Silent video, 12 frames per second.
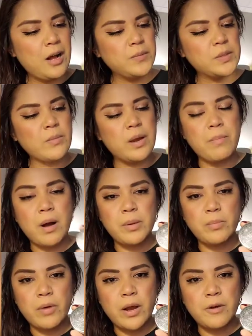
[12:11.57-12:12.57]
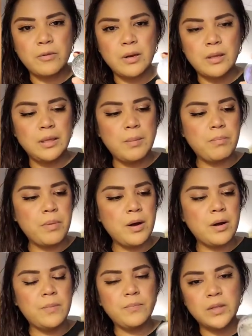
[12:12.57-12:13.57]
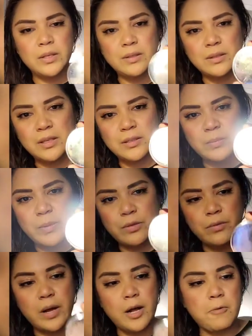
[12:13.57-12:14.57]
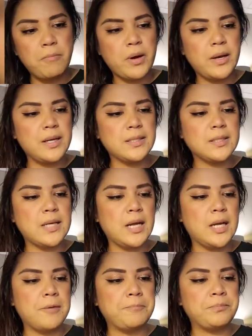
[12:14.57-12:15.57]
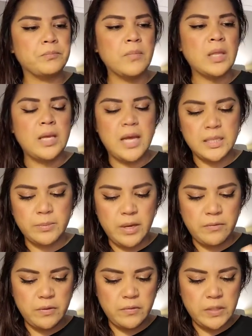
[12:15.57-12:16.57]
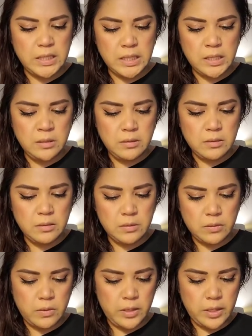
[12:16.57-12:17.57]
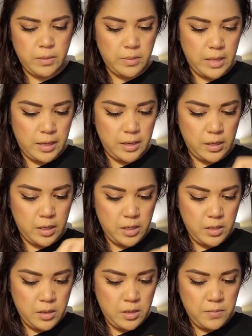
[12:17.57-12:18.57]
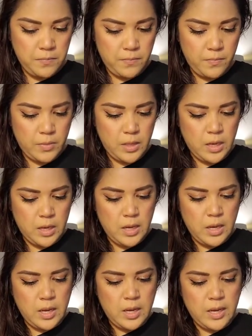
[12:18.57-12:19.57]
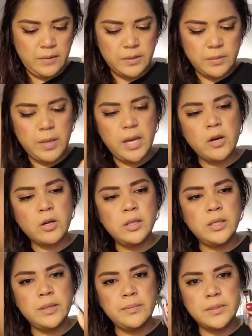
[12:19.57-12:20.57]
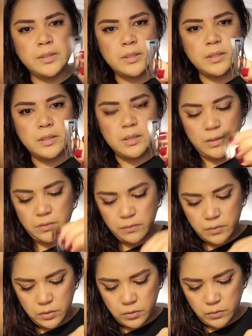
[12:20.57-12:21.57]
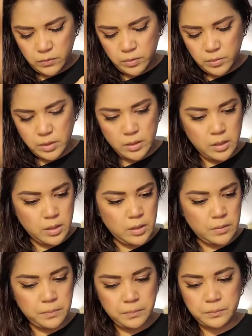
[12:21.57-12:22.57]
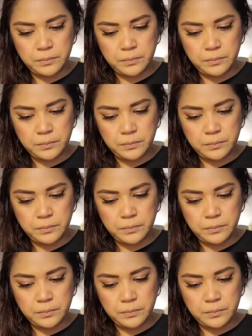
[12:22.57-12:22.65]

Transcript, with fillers: um, it's my Bobbi Brown lip balm. Can you tell it's been through hell, but it's um, SPF 15. So I'll keep that in here. I have some hair clips, two of them in there.